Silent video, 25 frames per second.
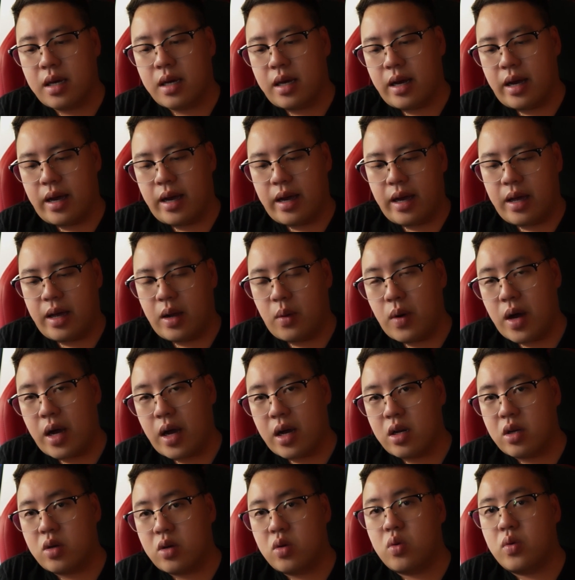and what I'm gonna
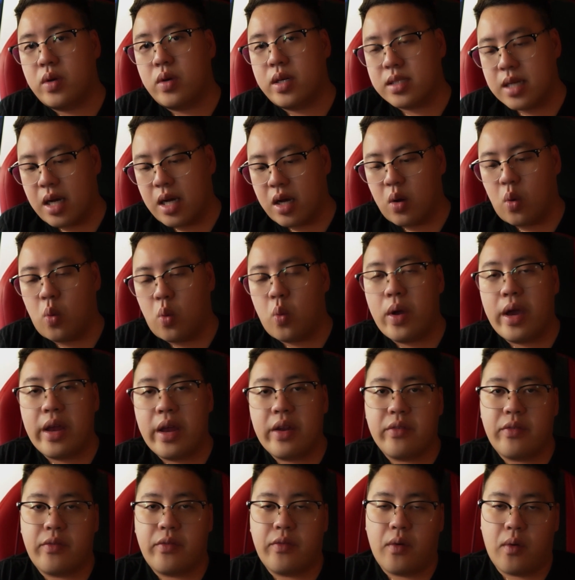do is I'm gonna wait
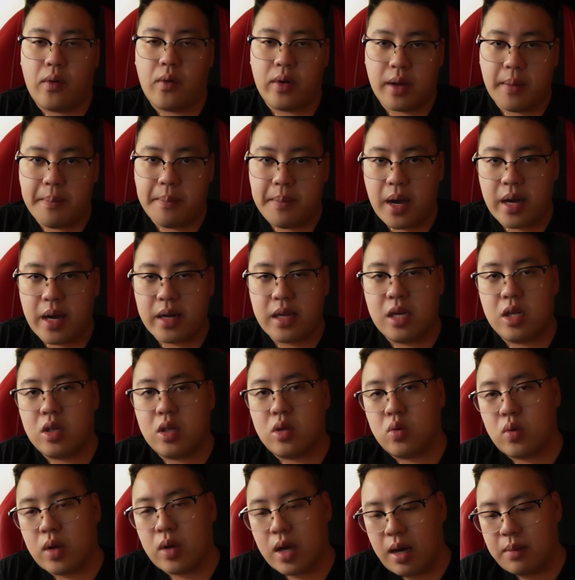for the money to
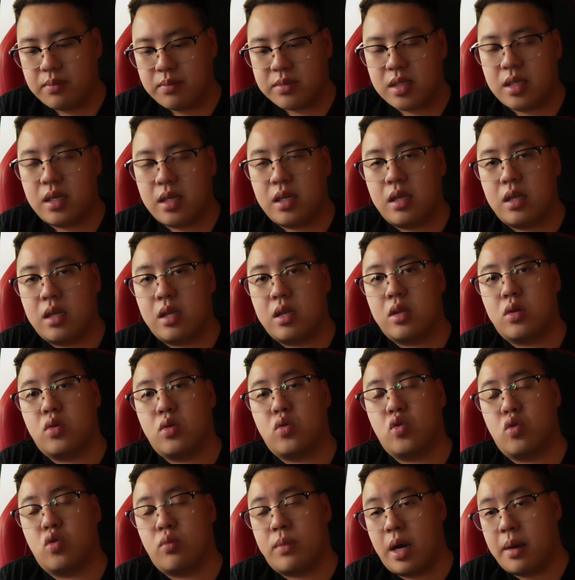come
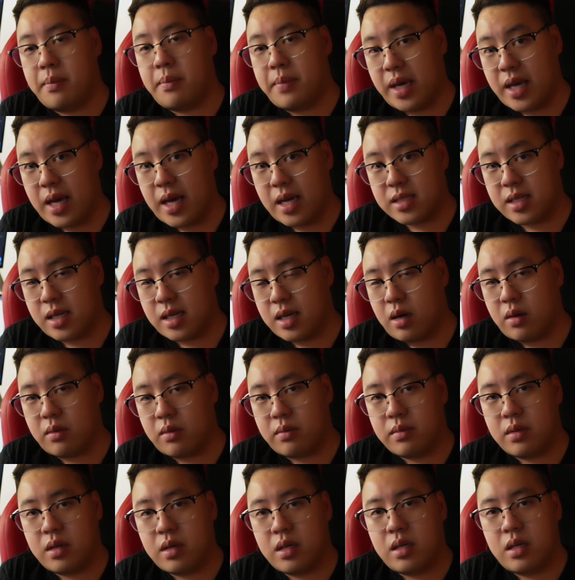into my BingX account.
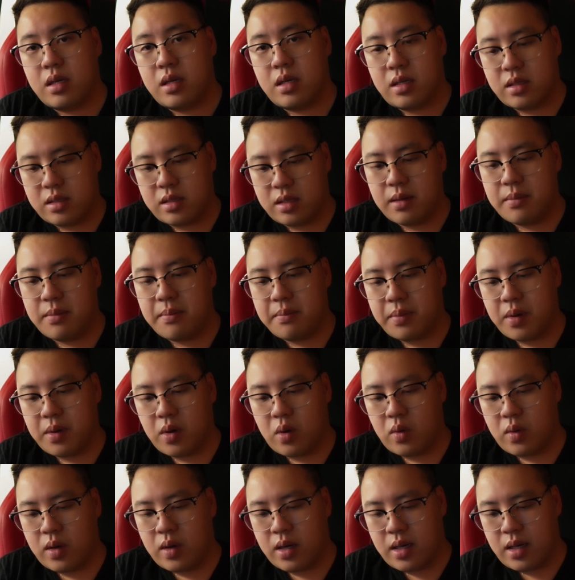Simple
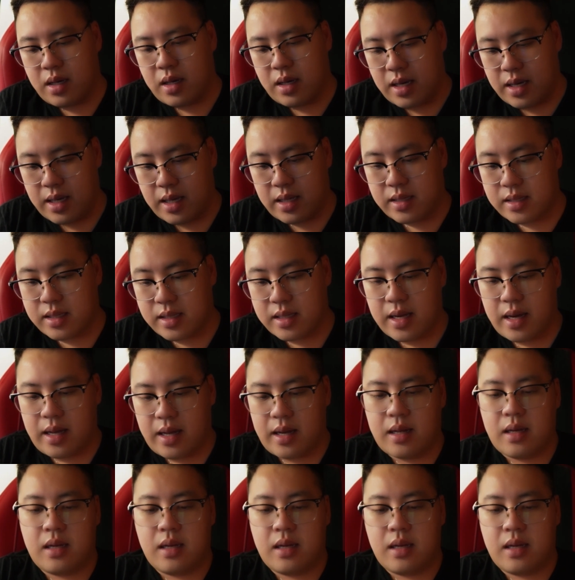as that.